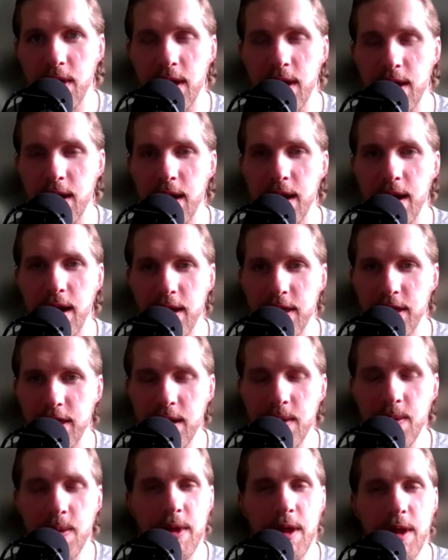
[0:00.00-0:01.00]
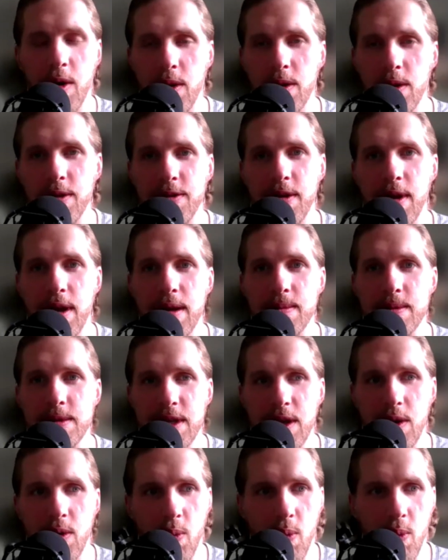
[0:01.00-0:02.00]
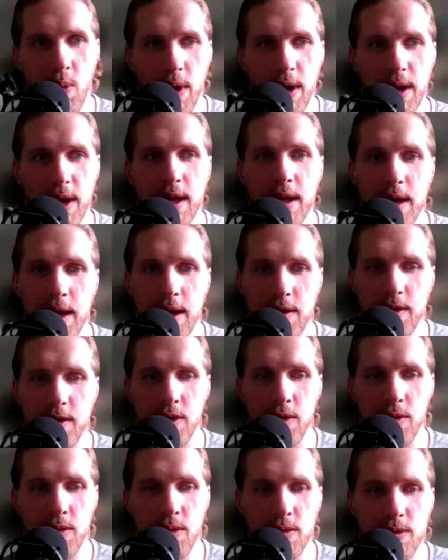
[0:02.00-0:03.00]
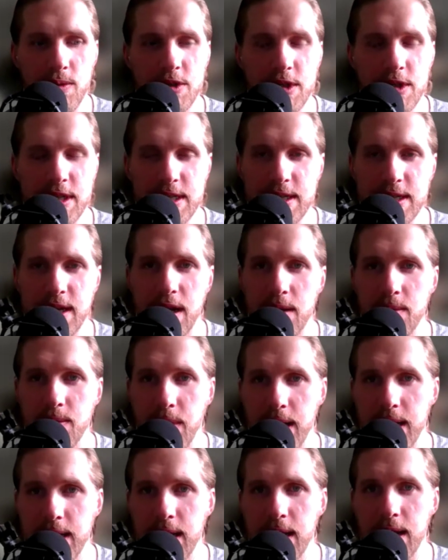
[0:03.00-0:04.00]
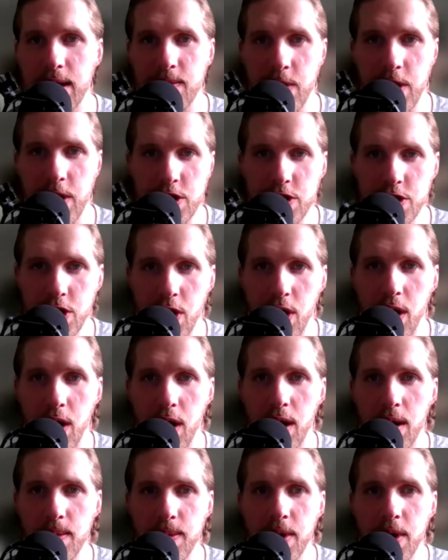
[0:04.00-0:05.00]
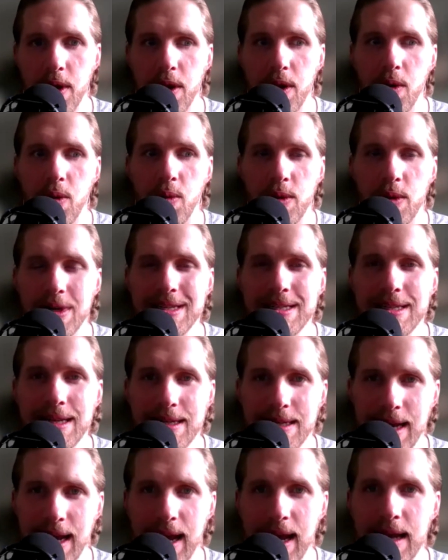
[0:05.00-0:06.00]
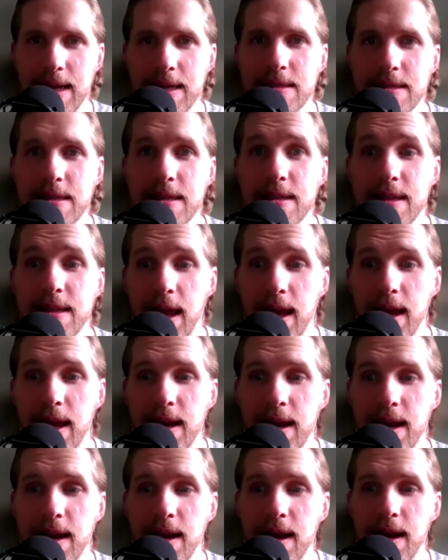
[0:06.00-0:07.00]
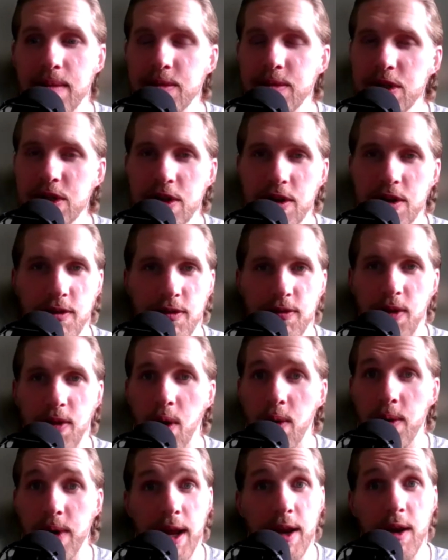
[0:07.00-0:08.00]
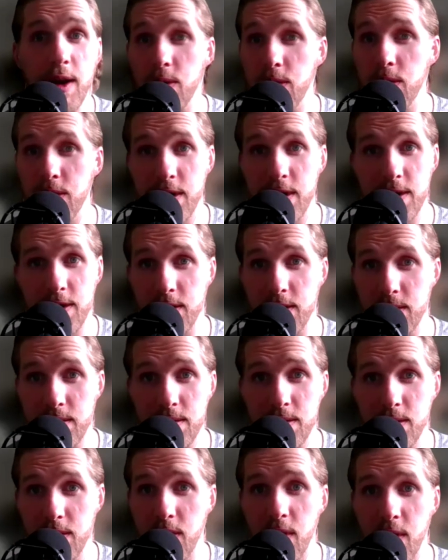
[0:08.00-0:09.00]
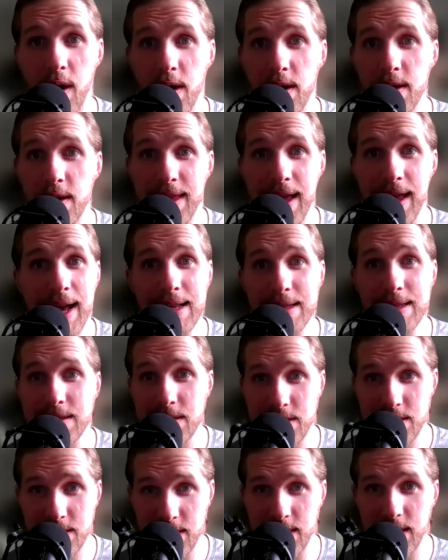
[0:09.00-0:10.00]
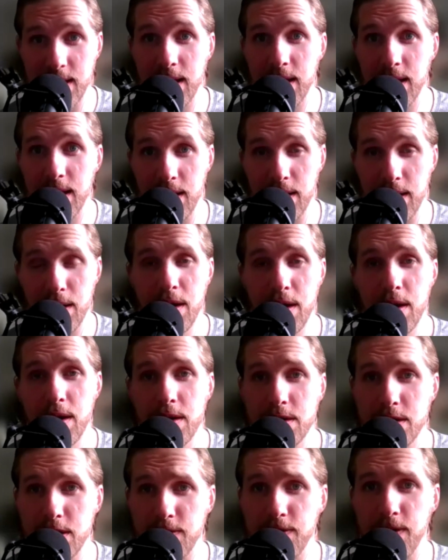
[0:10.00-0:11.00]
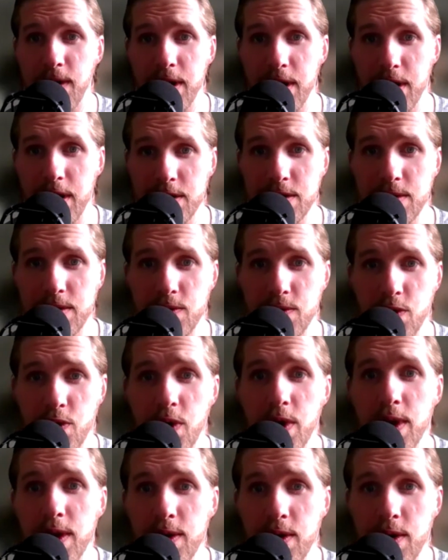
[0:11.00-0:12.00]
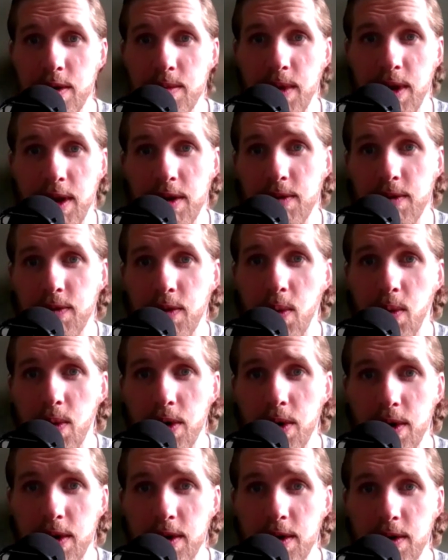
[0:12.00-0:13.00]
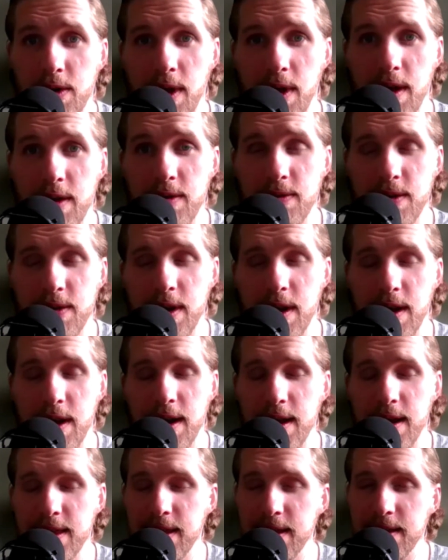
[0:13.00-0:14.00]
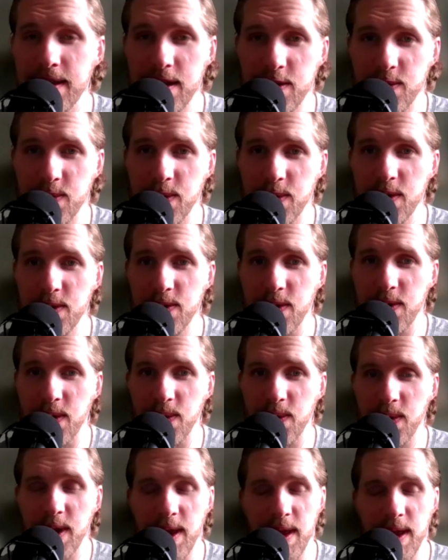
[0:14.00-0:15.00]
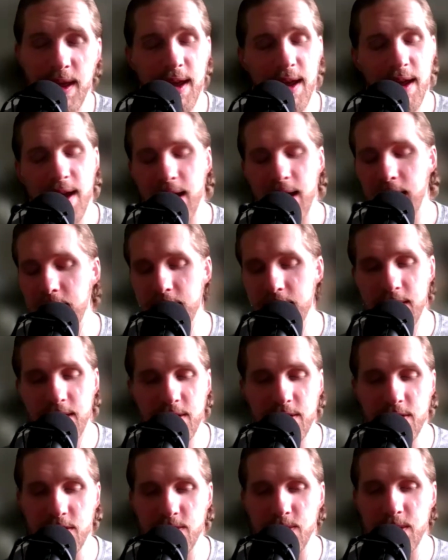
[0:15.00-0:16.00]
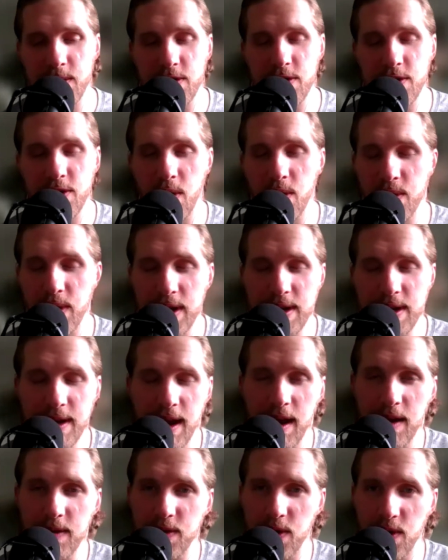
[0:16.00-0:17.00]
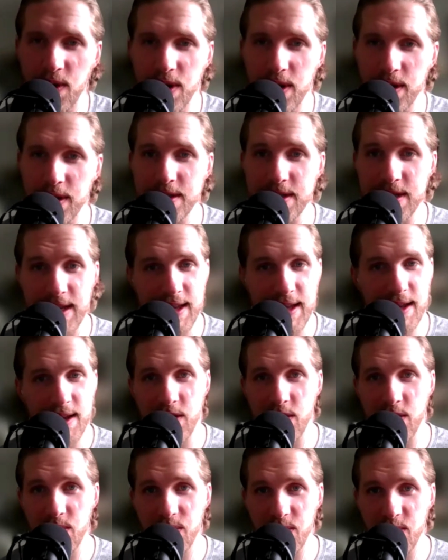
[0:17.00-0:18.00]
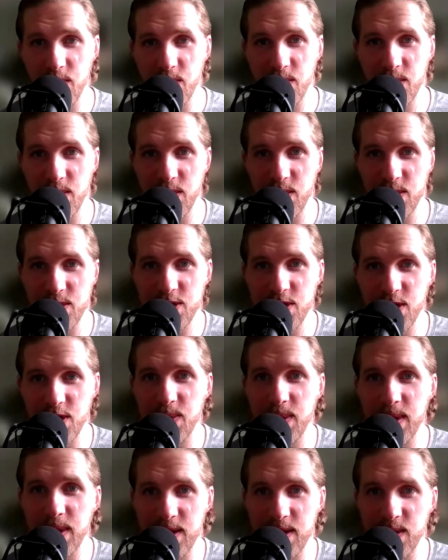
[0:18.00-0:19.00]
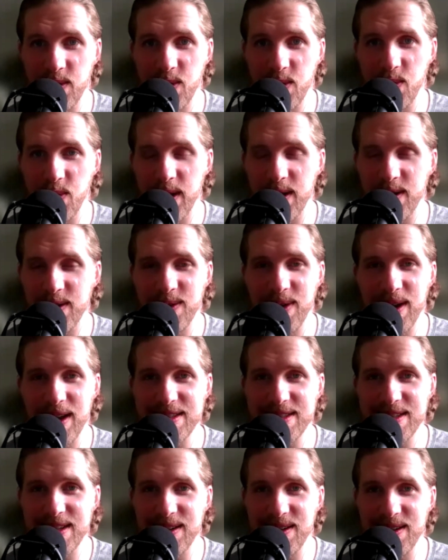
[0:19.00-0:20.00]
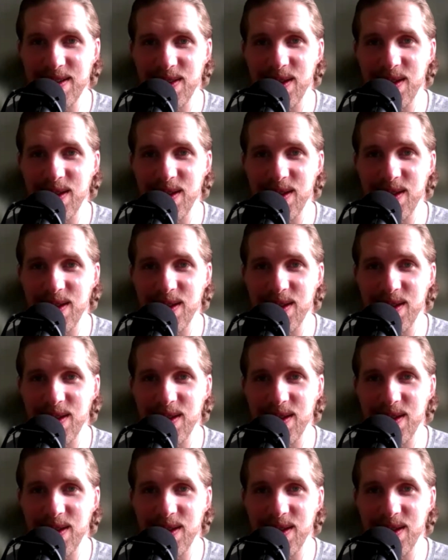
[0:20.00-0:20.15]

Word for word: And I, mm-hmm. I, think about that all the time is like, what can I do to set up my day and my job? What is the task that I'm just going to flow and I don't look at the, the clock? That's the key to finding some really good, meaningful work in your life. And, and I think that's beautiful. Well, I, this has been so great to have you on, Alyssa. Again, you, you, you assured me and you were quite correct. You got